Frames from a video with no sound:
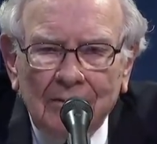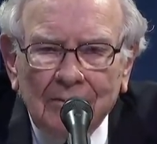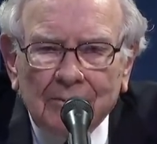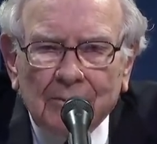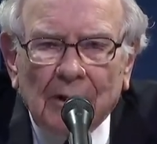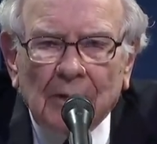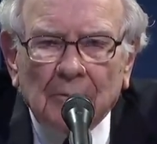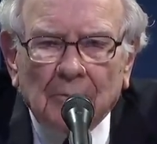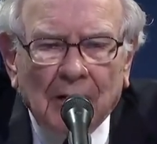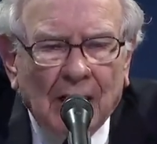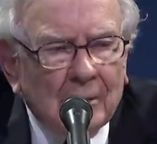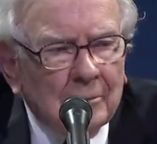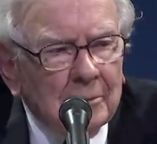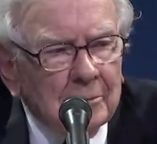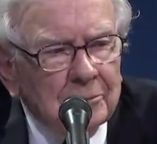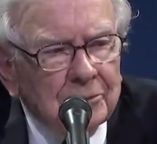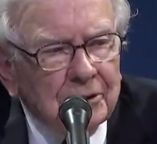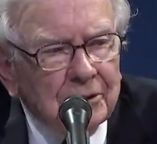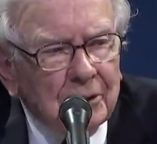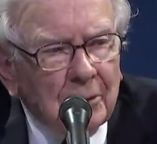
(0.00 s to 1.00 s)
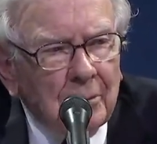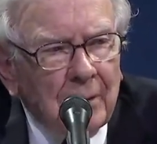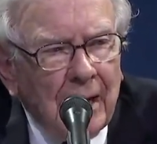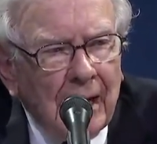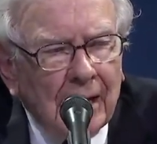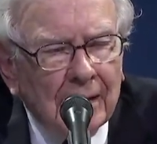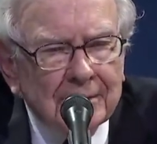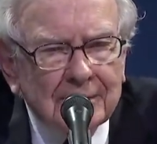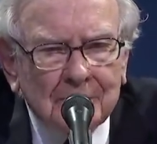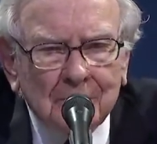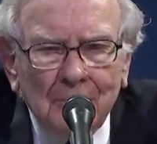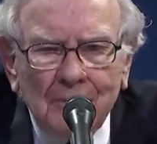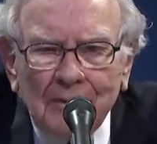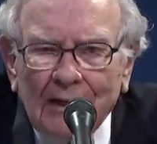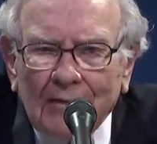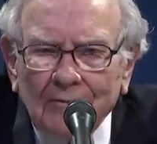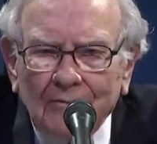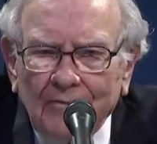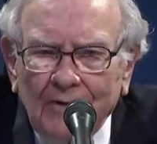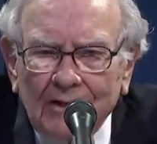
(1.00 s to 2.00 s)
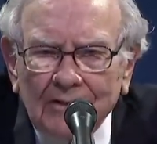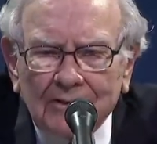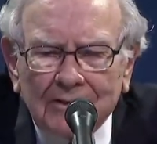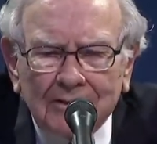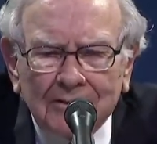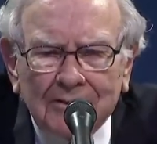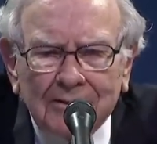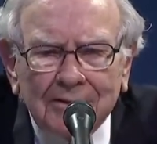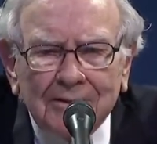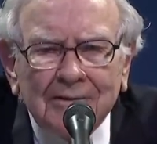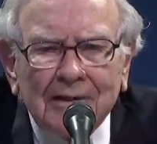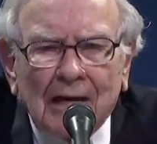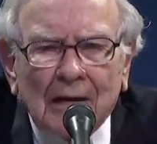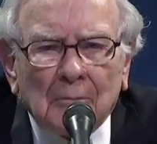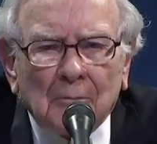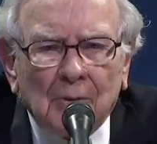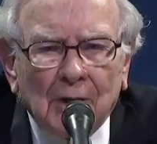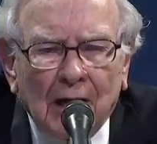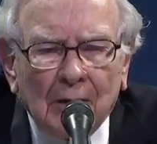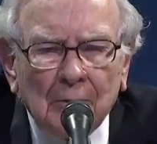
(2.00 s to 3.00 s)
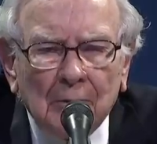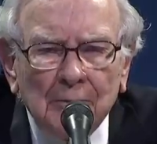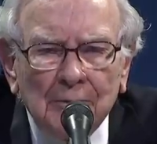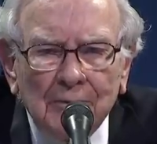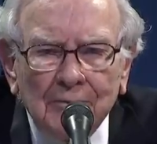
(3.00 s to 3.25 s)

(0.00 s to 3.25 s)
great problems in the past. We haven't faced this exact problem.